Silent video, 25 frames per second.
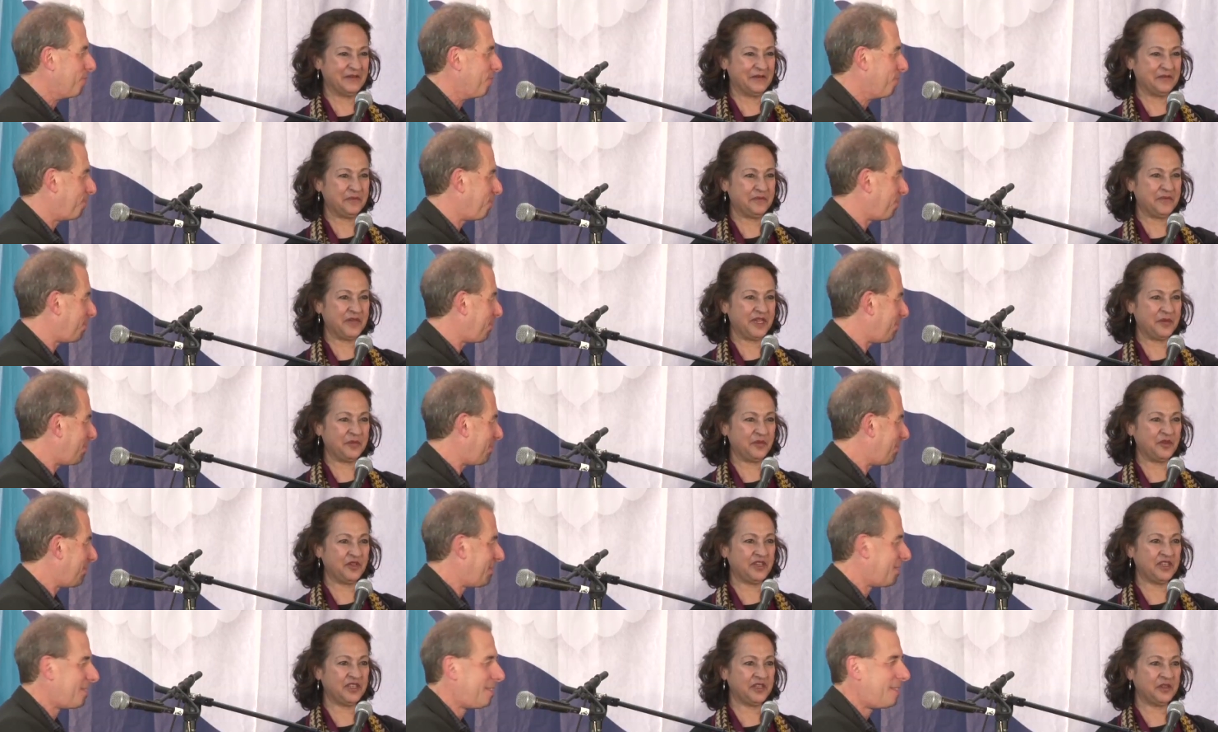Speaker 1: Ma'am, you
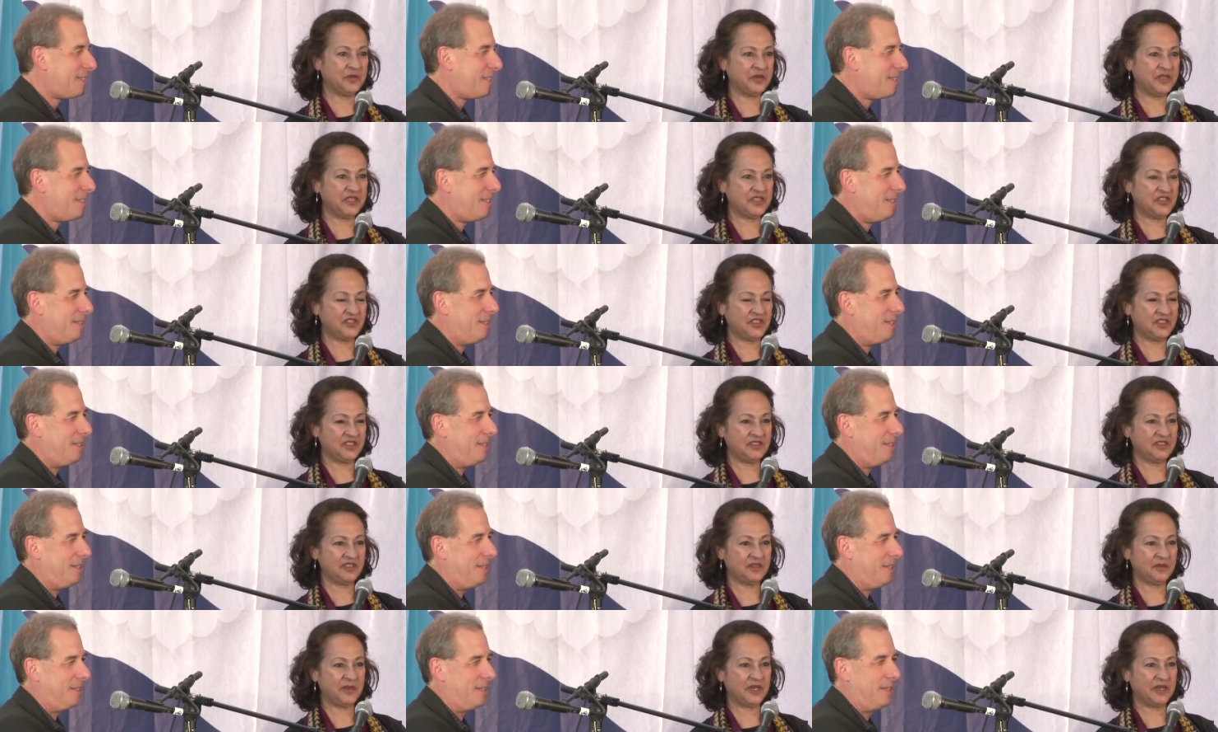had a question
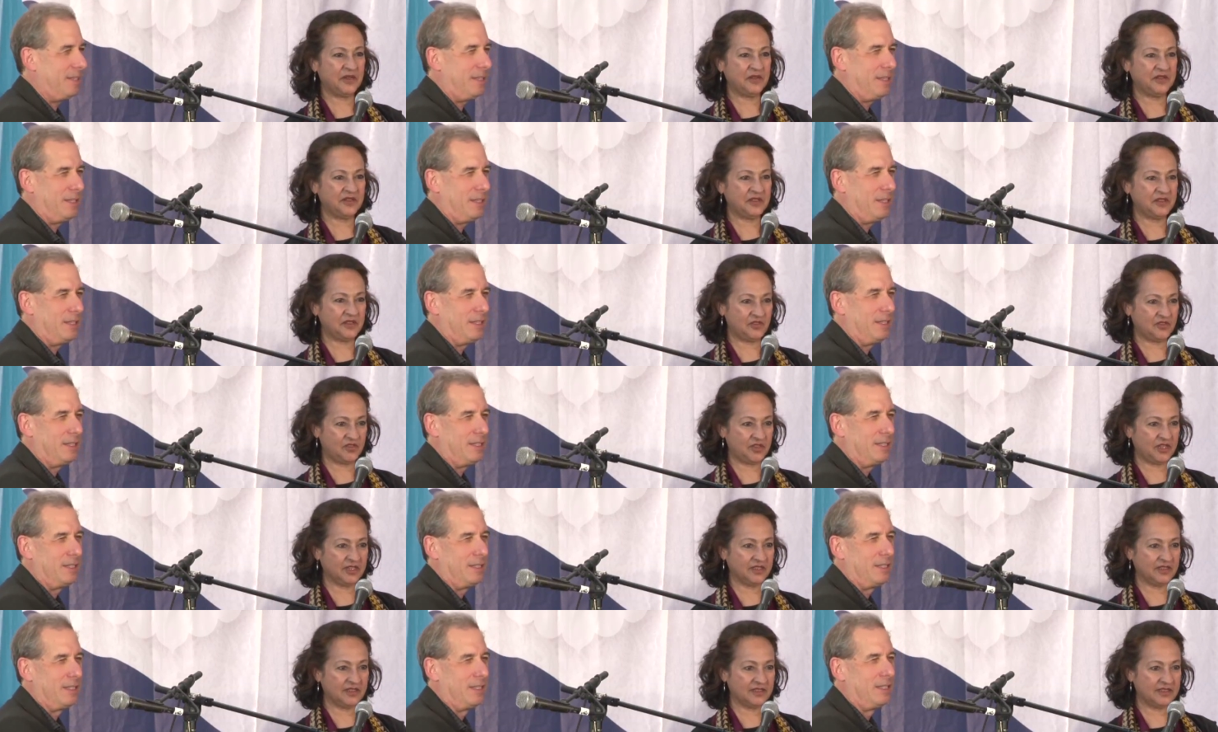about the
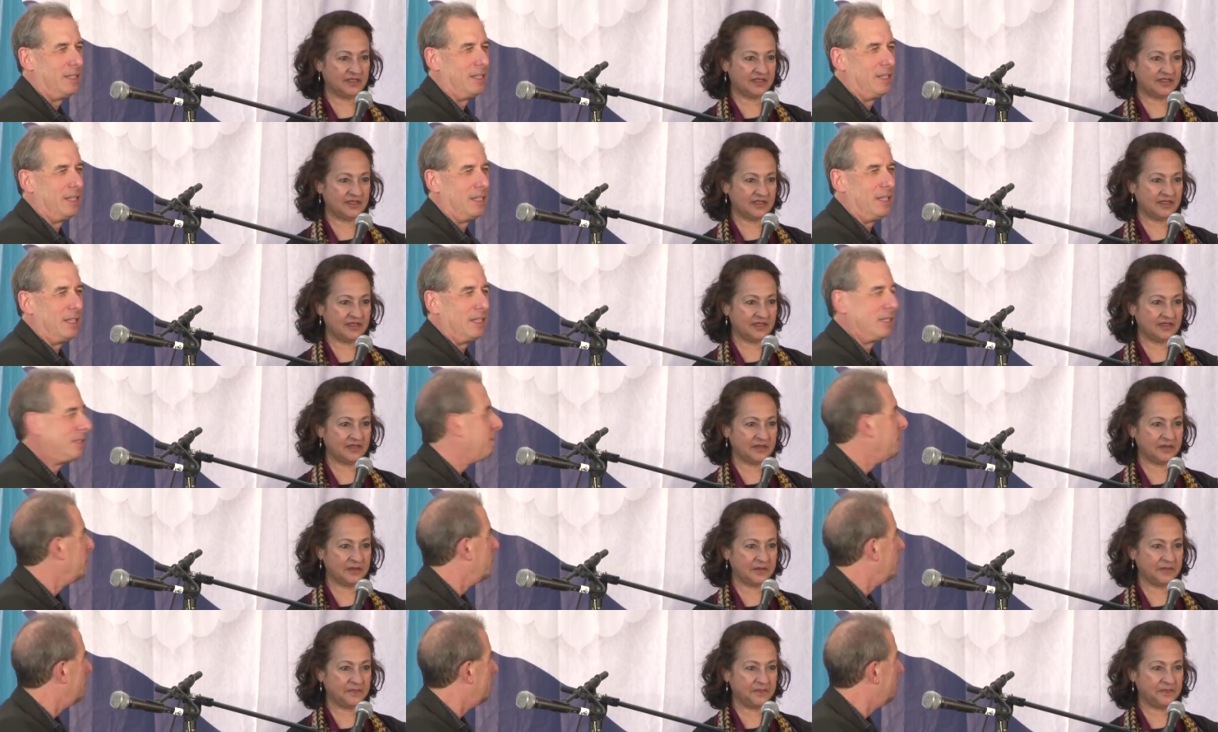drugs.
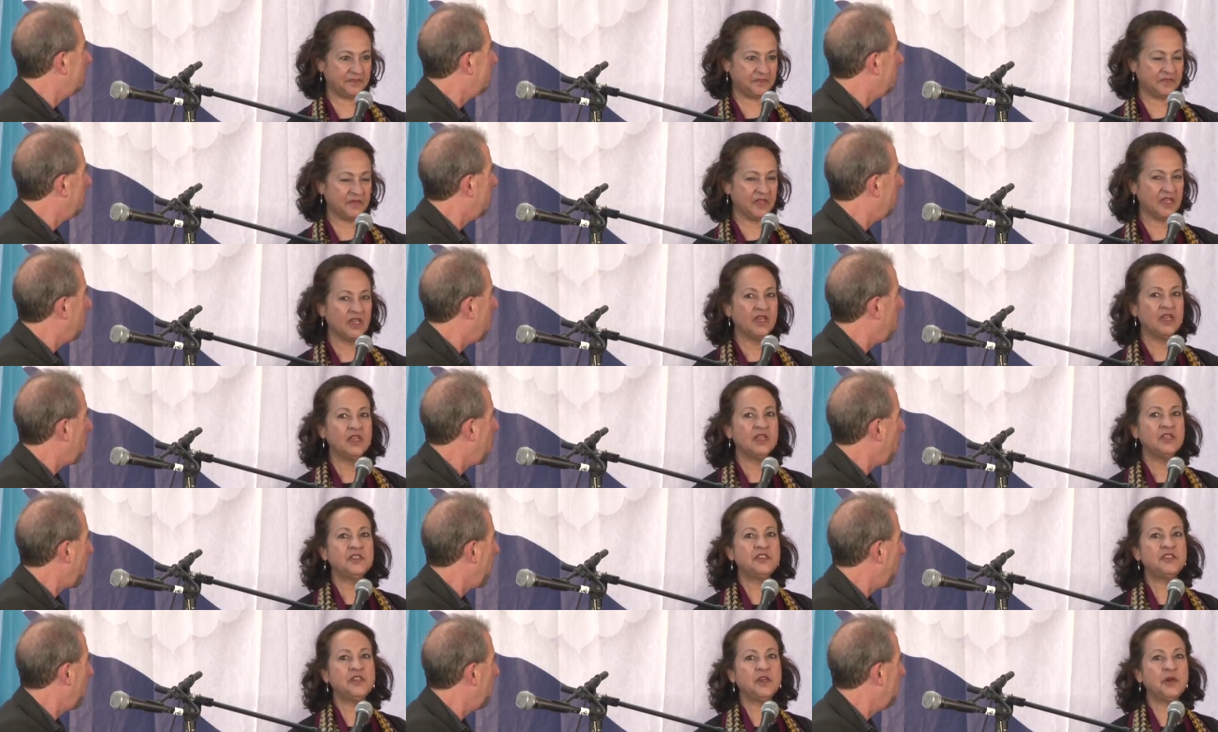Um,
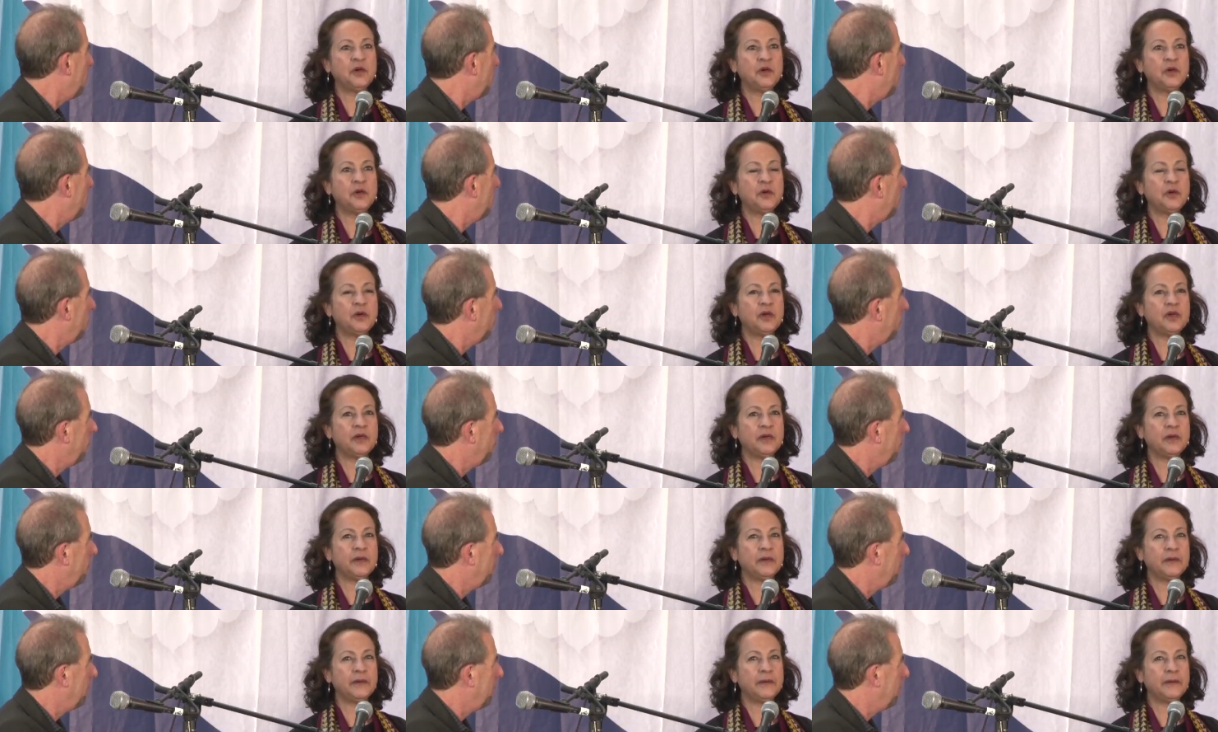so
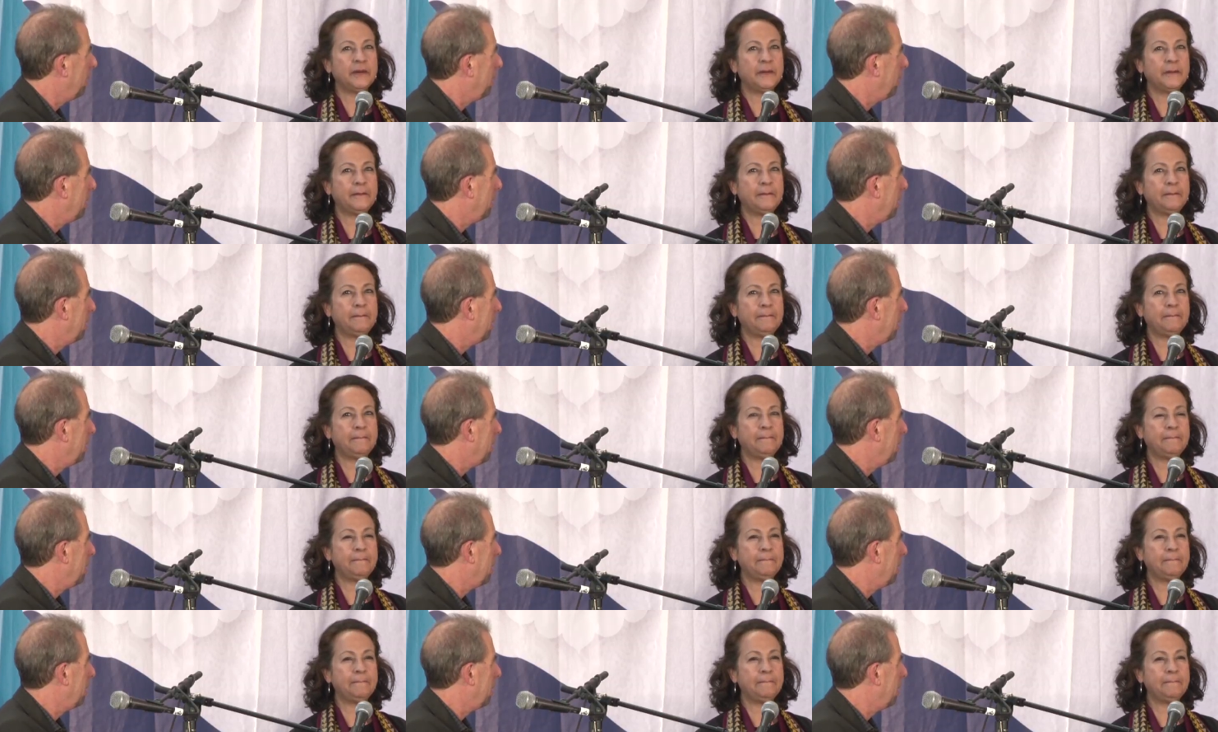um,